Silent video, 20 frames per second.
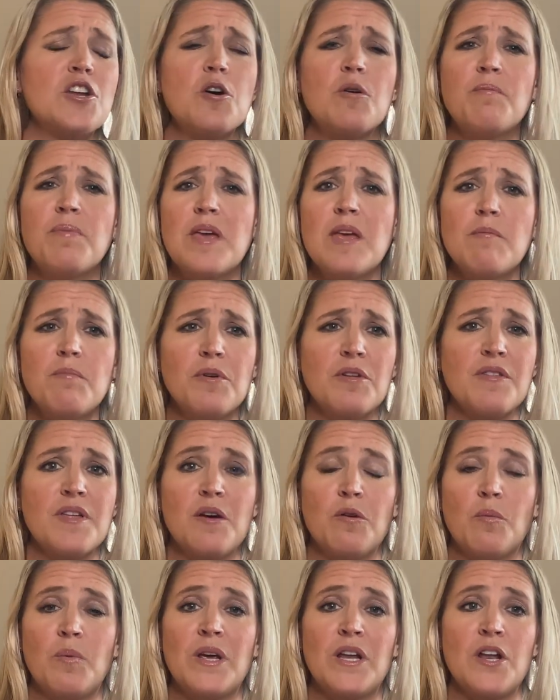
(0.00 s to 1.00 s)
people
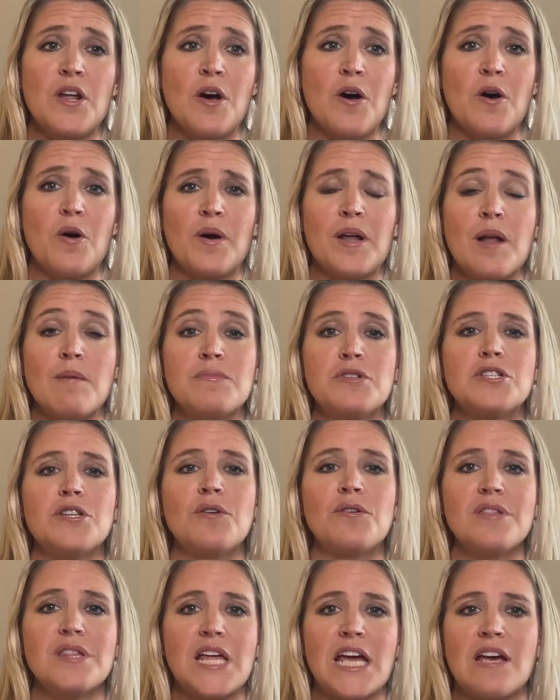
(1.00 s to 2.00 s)
that we know. And I'm
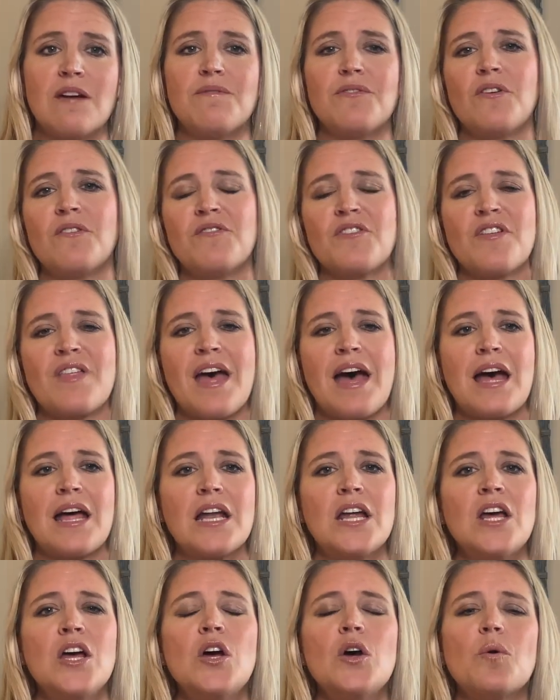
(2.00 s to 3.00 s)
so thankful for that.
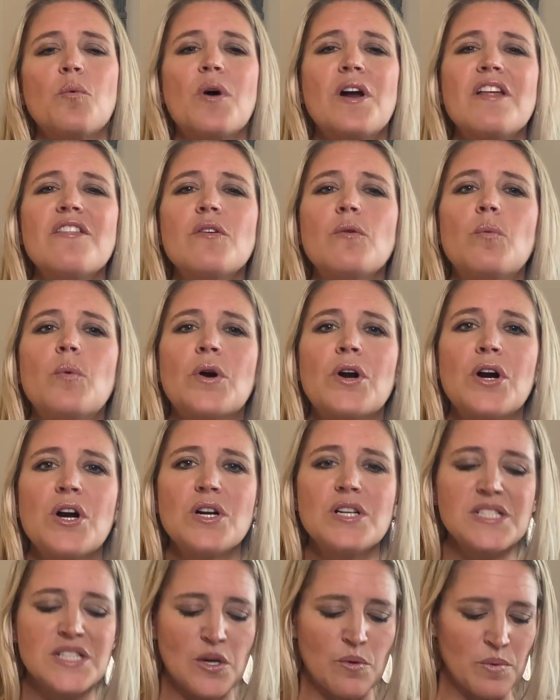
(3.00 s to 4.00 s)
One of the
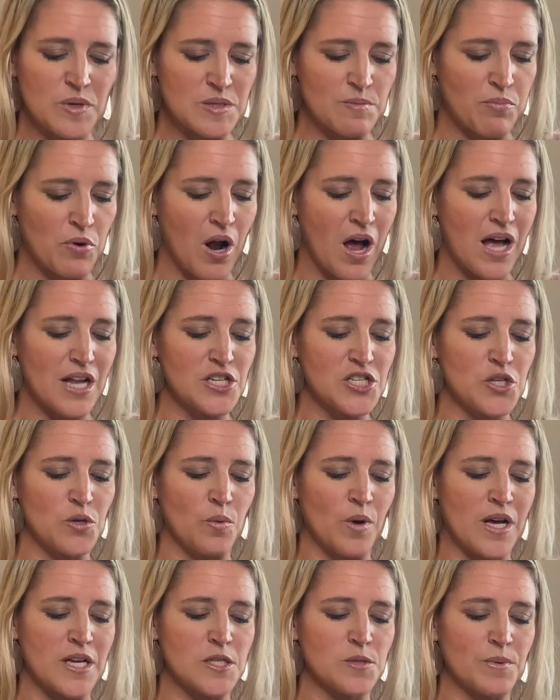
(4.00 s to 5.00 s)
words that was brought to
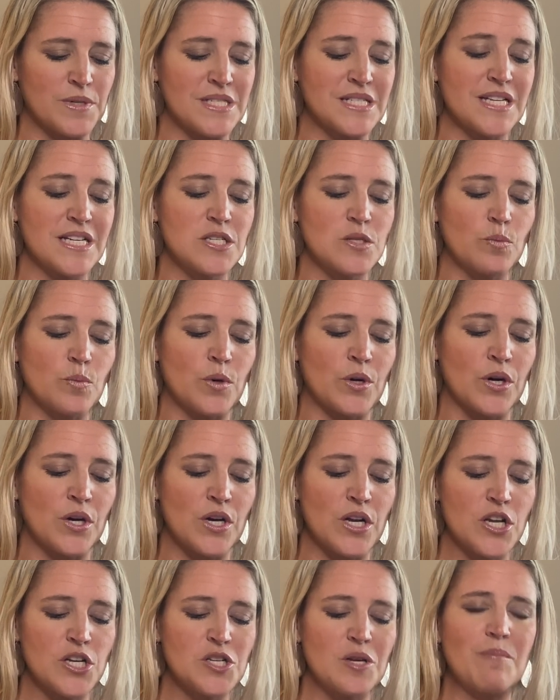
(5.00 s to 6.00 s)
us was this
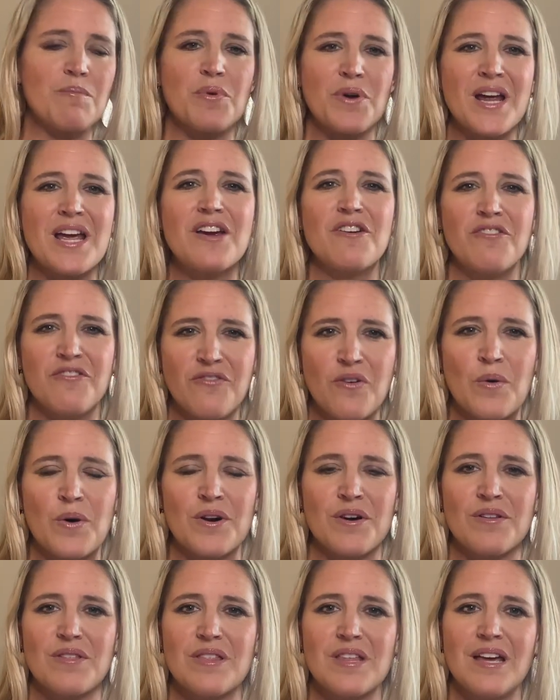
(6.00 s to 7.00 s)
word, to break
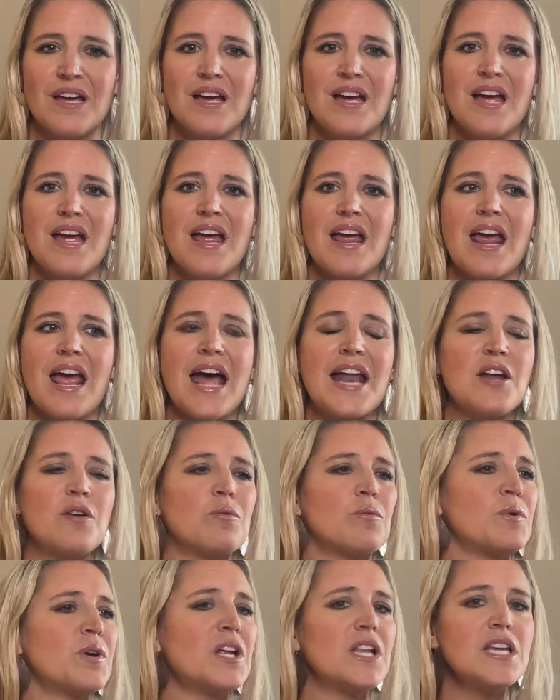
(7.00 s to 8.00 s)
forth. And it
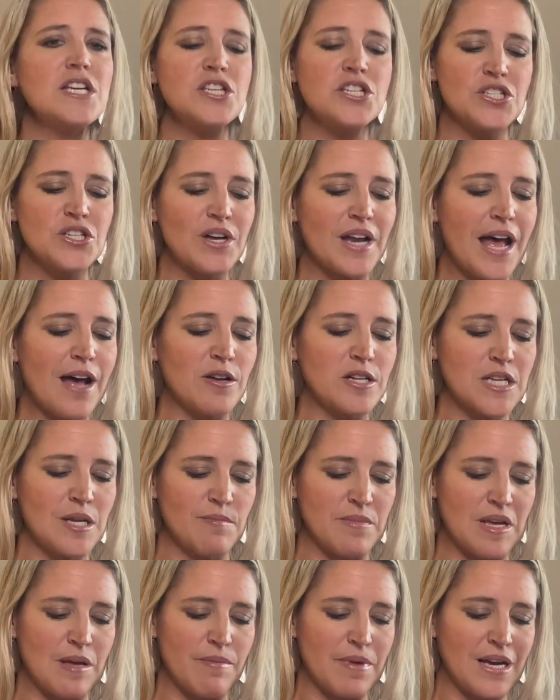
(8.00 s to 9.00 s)
really stood out to
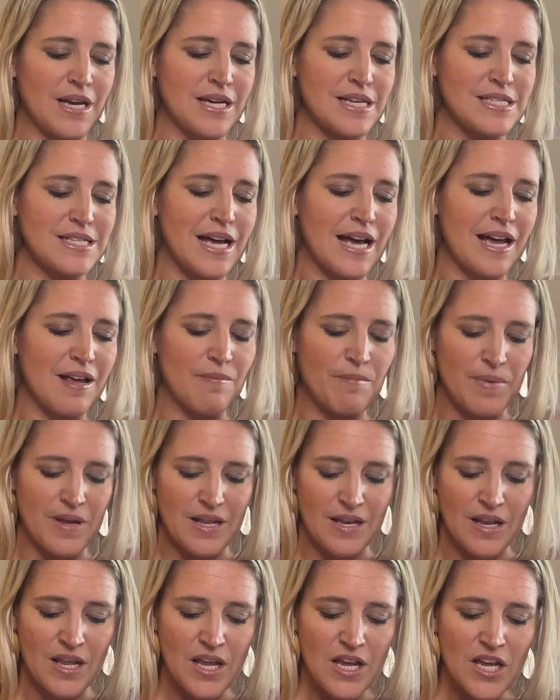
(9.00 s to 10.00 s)
me because I had
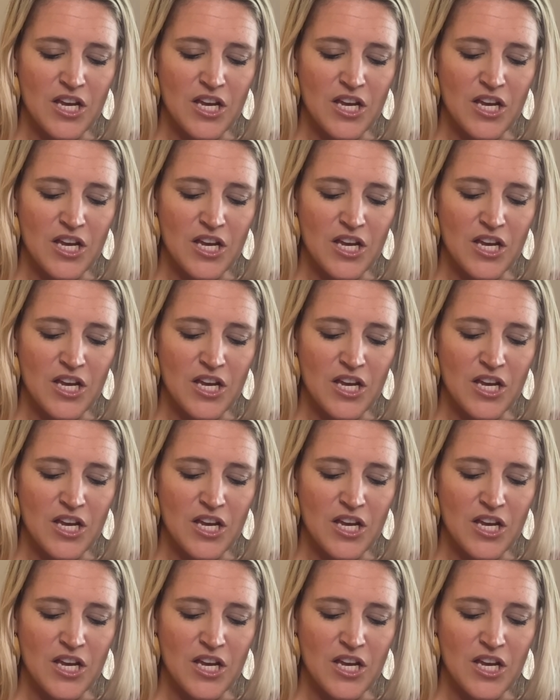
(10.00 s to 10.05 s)
been,